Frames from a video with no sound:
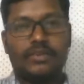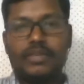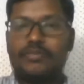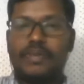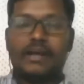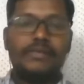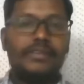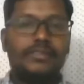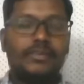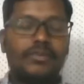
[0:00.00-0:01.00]
Okay, if you have
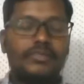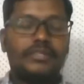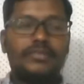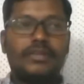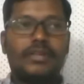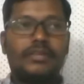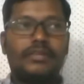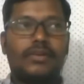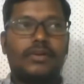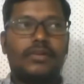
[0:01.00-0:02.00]
anything, no, just you
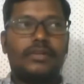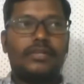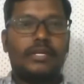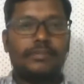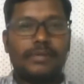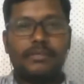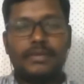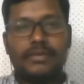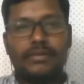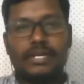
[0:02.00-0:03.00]
can call a
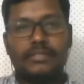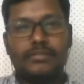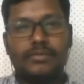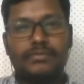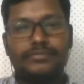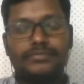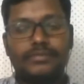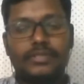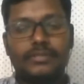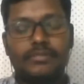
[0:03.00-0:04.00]
department or Narsimlu
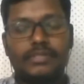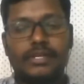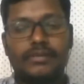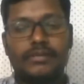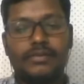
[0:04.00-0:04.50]
sir or